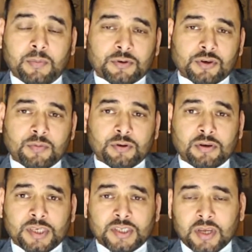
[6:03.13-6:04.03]
upper
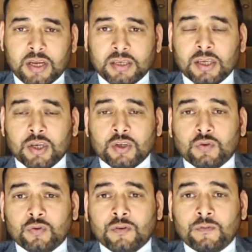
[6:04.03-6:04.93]
tribunal decide
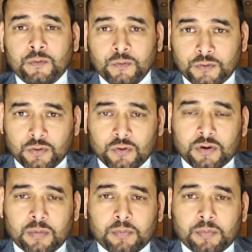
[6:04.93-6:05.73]
to refuse your